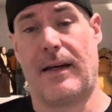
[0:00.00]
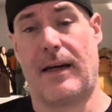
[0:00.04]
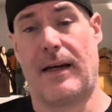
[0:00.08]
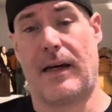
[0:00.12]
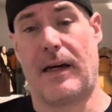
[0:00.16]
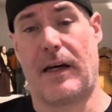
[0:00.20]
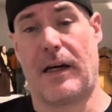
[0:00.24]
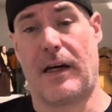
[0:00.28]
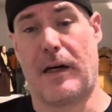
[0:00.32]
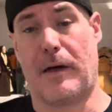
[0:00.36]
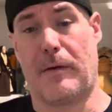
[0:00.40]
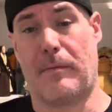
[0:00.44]

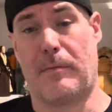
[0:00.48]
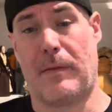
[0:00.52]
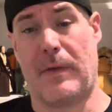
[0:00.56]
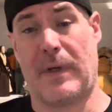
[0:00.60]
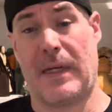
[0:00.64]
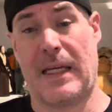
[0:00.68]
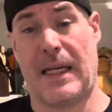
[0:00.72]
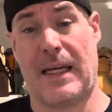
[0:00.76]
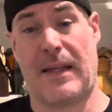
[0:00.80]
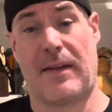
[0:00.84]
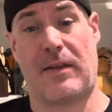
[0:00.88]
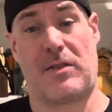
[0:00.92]

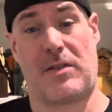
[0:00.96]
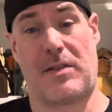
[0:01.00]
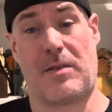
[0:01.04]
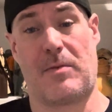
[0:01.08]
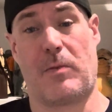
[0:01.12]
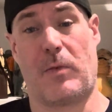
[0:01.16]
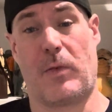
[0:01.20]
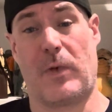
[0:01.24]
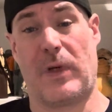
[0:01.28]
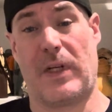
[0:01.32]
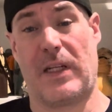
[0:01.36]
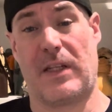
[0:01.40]
There's
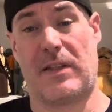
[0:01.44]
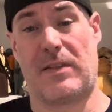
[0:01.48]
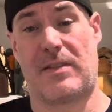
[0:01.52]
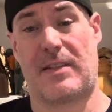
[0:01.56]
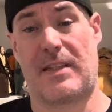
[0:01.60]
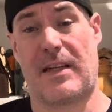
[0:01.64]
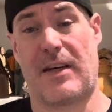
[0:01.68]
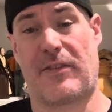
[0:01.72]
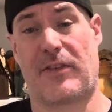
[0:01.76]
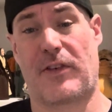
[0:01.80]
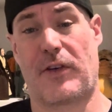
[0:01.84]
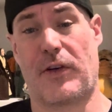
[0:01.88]
some weird
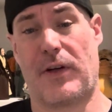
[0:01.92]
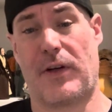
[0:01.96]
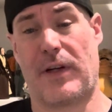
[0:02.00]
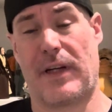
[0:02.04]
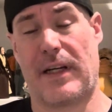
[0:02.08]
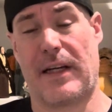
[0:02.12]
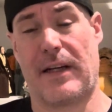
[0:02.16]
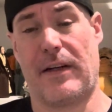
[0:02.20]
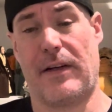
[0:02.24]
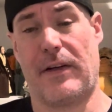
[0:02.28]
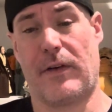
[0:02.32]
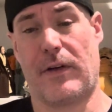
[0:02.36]
stuff going
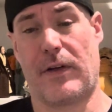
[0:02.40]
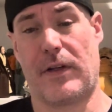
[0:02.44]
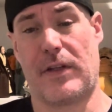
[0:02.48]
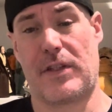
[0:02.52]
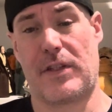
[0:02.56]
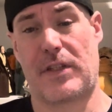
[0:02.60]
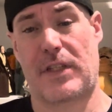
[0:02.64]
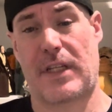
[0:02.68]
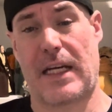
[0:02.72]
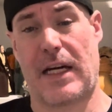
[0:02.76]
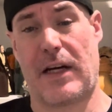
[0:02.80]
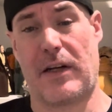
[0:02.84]
on in
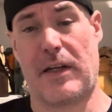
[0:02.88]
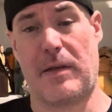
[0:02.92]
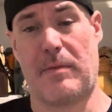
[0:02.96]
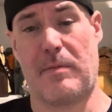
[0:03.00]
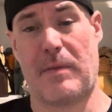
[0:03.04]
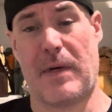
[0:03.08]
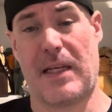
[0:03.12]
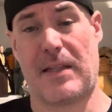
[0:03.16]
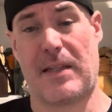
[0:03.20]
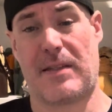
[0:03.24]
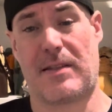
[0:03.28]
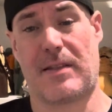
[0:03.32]
Orange County
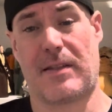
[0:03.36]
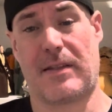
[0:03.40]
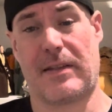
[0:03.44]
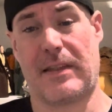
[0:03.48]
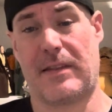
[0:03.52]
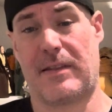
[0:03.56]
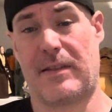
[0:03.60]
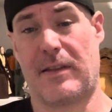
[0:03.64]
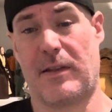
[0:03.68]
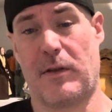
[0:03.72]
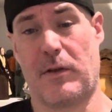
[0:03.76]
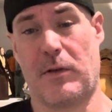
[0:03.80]
mentally
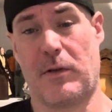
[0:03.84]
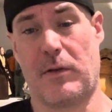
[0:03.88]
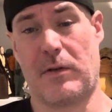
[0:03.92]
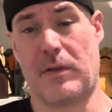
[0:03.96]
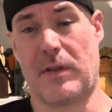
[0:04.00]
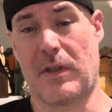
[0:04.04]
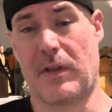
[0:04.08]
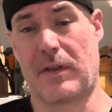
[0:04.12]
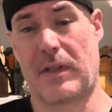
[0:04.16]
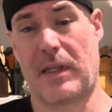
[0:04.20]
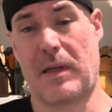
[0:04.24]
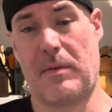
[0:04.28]
too,
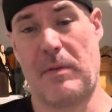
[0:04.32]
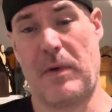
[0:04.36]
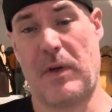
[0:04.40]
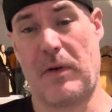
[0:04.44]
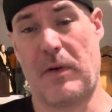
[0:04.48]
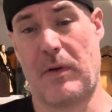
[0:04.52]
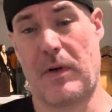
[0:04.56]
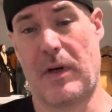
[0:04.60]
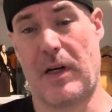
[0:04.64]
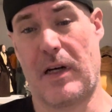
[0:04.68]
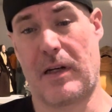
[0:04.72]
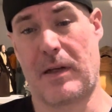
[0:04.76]
don't get me
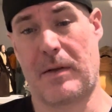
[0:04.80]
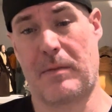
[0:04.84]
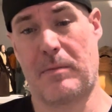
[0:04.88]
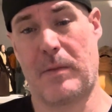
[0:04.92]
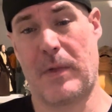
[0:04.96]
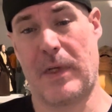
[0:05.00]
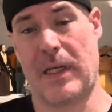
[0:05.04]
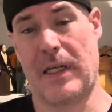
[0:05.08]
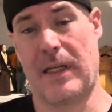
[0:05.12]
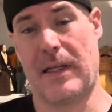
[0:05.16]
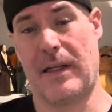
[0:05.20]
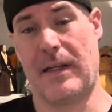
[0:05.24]
wrong,
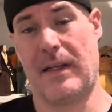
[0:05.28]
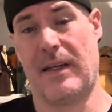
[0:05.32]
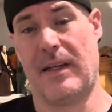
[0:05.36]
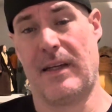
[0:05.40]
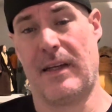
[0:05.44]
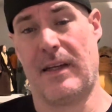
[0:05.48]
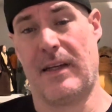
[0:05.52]
but